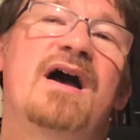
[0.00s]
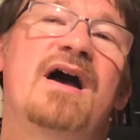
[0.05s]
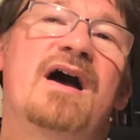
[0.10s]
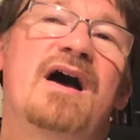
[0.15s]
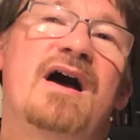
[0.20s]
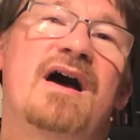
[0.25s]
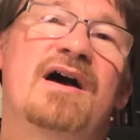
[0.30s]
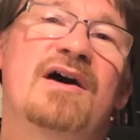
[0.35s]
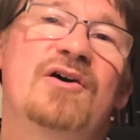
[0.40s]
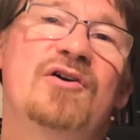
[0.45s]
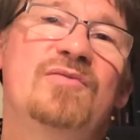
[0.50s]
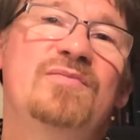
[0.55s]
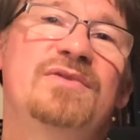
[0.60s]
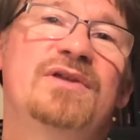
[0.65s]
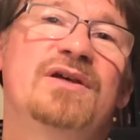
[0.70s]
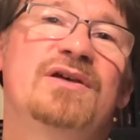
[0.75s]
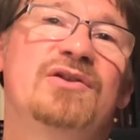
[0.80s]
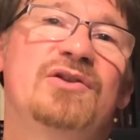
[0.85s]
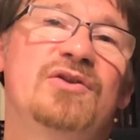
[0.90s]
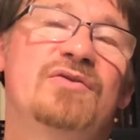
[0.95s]
I hope
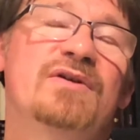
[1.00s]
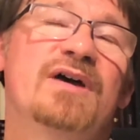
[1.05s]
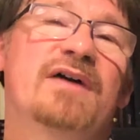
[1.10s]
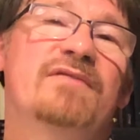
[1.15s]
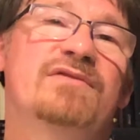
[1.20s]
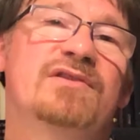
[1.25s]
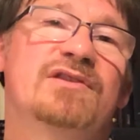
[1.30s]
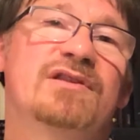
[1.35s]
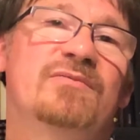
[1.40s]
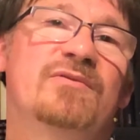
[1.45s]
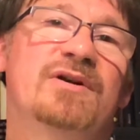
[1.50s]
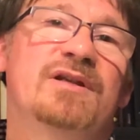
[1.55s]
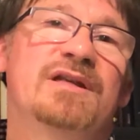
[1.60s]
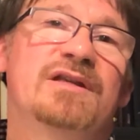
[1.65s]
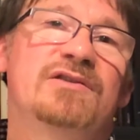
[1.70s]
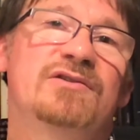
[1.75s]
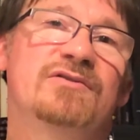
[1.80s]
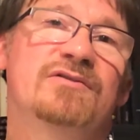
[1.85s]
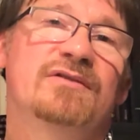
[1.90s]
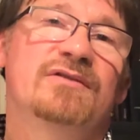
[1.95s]
that you have someone
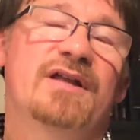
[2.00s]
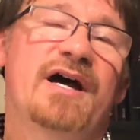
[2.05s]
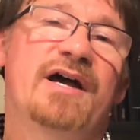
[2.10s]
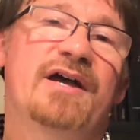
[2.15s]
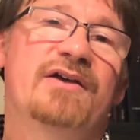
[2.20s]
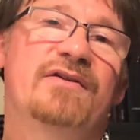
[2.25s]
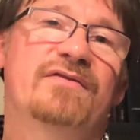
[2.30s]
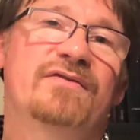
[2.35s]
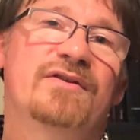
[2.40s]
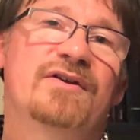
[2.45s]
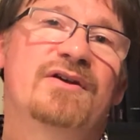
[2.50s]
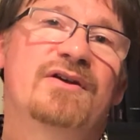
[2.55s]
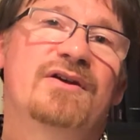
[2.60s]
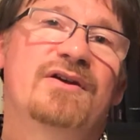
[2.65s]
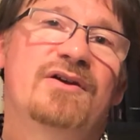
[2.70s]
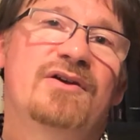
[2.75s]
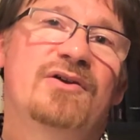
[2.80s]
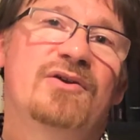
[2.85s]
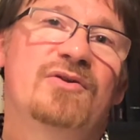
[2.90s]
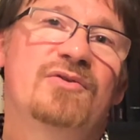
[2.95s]
in your life
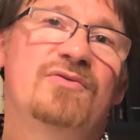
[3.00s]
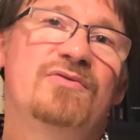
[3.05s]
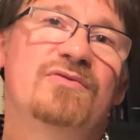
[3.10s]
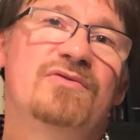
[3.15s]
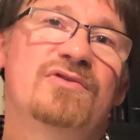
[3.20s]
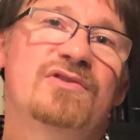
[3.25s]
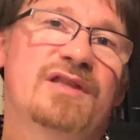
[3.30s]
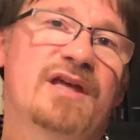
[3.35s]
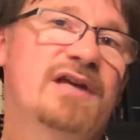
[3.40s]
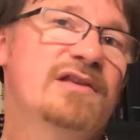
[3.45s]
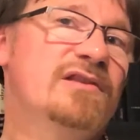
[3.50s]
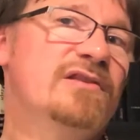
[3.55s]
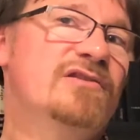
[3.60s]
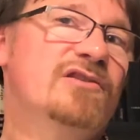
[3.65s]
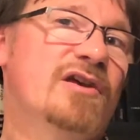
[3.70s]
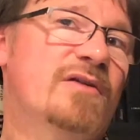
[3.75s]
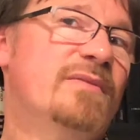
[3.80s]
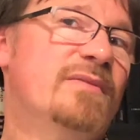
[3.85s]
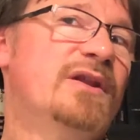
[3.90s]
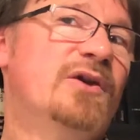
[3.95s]
who says in
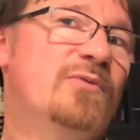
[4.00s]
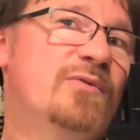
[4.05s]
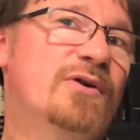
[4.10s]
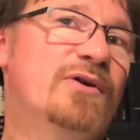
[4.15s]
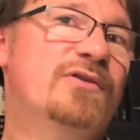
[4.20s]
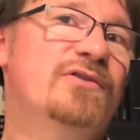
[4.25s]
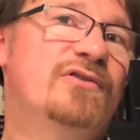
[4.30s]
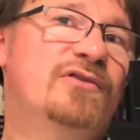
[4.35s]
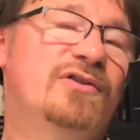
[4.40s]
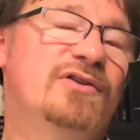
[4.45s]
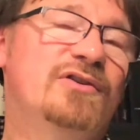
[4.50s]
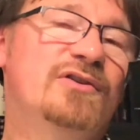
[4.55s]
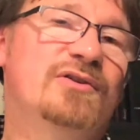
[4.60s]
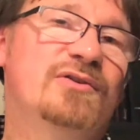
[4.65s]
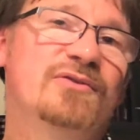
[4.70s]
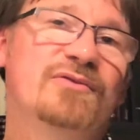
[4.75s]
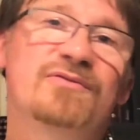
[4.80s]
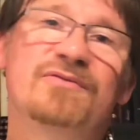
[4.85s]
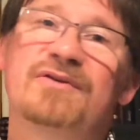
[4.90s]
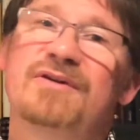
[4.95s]
so many words to
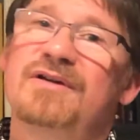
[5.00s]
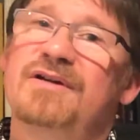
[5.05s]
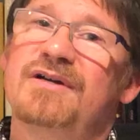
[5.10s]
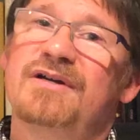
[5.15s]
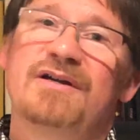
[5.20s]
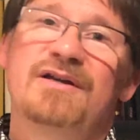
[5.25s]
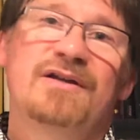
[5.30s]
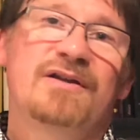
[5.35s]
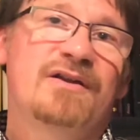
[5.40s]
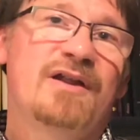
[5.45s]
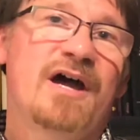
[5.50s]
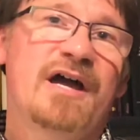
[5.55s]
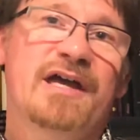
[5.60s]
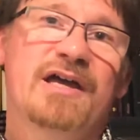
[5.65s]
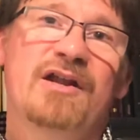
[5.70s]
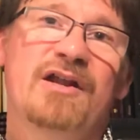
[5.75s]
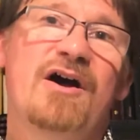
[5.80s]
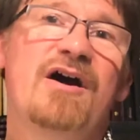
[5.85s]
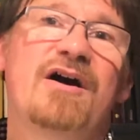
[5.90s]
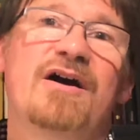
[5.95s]
you, knock it
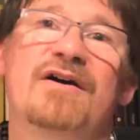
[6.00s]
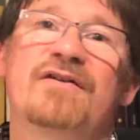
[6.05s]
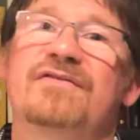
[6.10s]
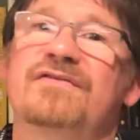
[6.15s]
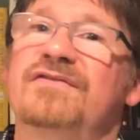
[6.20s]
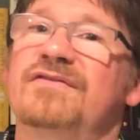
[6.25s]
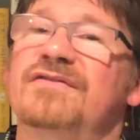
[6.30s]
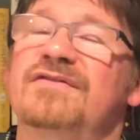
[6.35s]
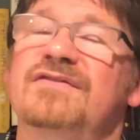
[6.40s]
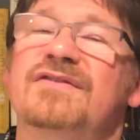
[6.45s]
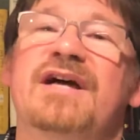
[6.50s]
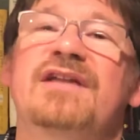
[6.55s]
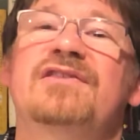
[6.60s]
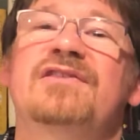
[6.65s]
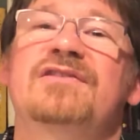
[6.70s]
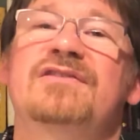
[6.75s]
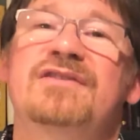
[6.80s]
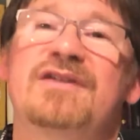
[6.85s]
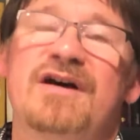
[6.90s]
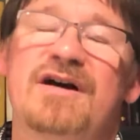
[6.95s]
off. That's
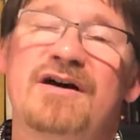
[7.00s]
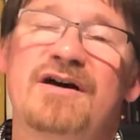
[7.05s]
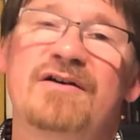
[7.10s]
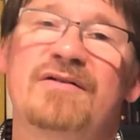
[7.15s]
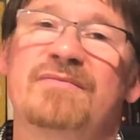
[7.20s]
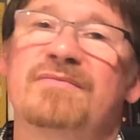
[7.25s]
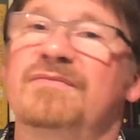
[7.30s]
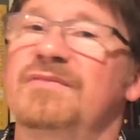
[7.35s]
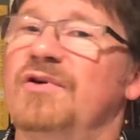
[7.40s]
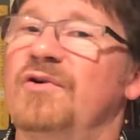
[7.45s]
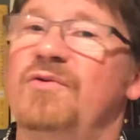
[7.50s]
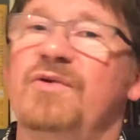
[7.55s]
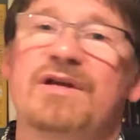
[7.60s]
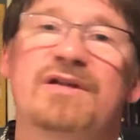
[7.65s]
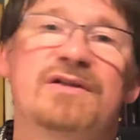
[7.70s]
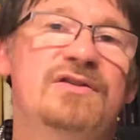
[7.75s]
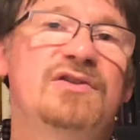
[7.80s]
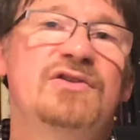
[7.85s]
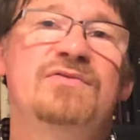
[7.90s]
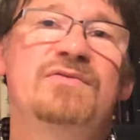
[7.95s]
dumb.
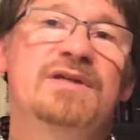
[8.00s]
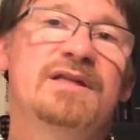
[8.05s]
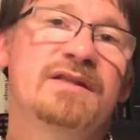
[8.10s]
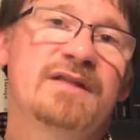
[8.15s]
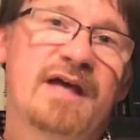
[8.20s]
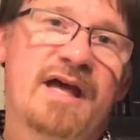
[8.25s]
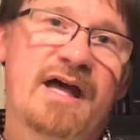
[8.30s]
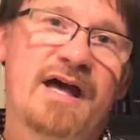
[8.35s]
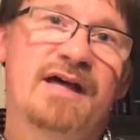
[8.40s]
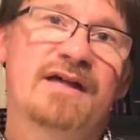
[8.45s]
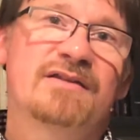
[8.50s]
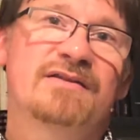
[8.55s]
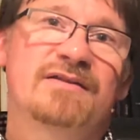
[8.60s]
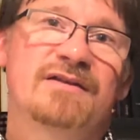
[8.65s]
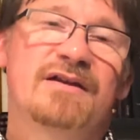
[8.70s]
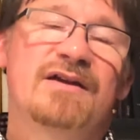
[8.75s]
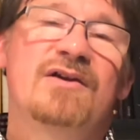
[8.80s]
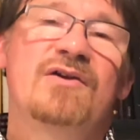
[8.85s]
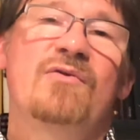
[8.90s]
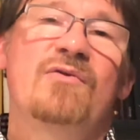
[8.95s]
Quit doing that.
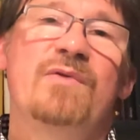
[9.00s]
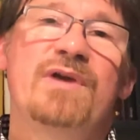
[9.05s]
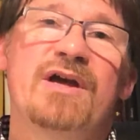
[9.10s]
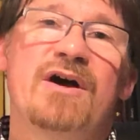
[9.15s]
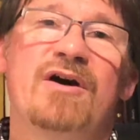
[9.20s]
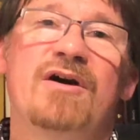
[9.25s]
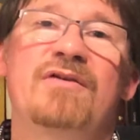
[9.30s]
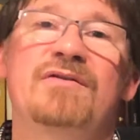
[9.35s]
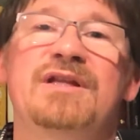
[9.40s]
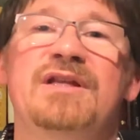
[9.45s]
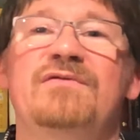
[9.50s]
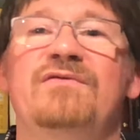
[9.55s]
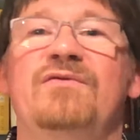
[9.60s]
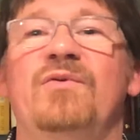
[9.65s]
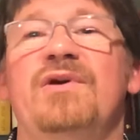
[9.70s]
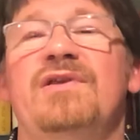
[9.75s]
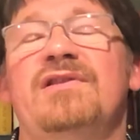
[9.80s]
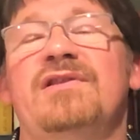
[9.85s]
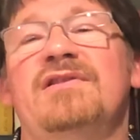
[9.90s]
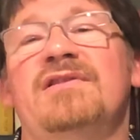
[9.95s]
We all need
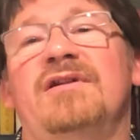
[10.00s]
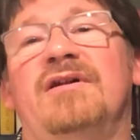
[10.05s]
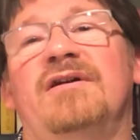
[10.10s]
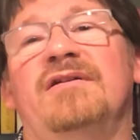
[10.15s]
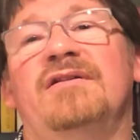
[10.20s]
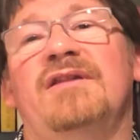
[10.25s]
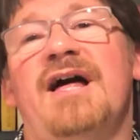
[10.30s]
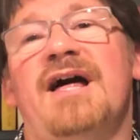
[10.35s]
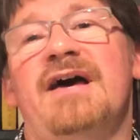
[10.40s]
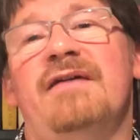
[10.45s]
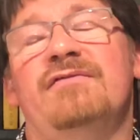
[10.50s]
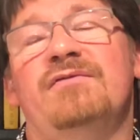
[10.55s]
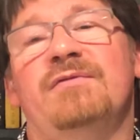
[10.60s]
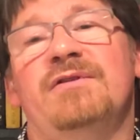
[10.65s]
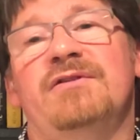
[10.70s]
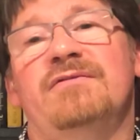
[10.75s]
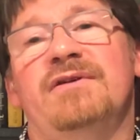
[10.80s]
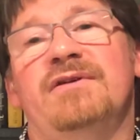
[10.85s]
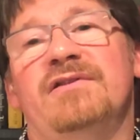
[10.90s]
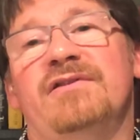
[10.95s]
voices in our lives,
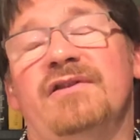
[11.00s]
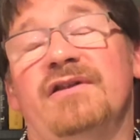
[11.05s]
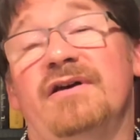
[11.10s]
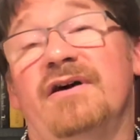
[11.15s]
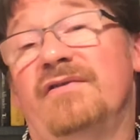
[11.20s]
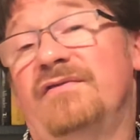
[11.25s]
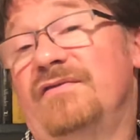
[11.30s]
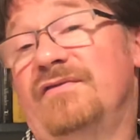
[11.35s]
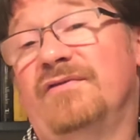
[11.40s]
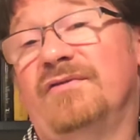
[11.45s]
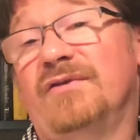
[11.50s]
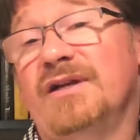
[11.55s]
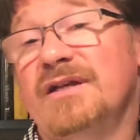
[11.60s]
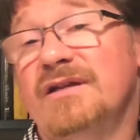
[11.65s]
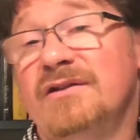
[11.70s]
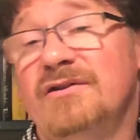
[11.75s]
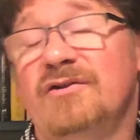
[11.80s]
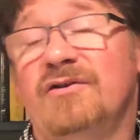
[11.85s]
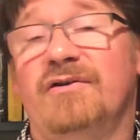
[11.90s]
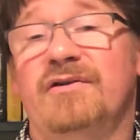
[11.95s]
whether it's a
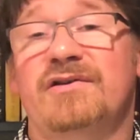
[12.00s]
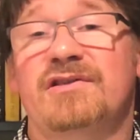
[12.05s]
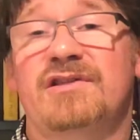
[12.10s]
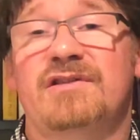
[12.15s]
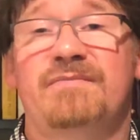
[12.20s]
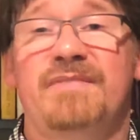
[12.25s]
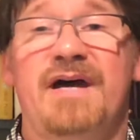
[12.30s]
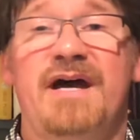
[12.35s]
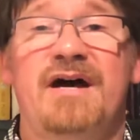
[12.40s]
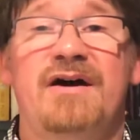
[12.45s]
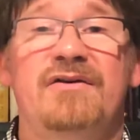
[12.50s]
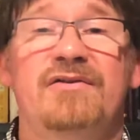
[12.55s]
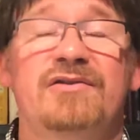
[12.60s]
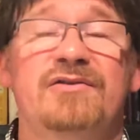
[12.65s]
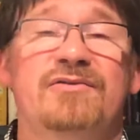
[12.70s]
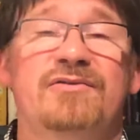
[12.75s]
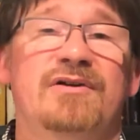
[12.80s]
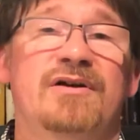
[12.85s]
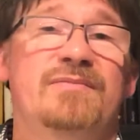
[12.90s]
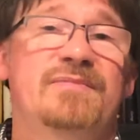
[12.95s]
friend or a spouse
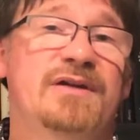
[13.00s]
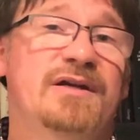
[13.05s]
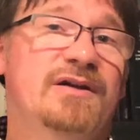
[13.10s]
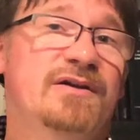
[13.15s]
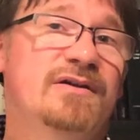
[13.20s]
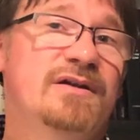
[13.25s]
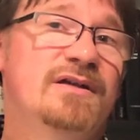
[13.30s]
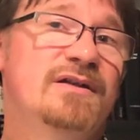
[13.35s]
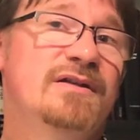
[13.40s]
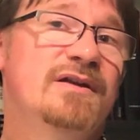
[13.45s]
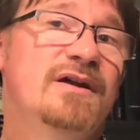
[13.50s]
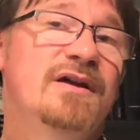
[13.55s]
or a parent,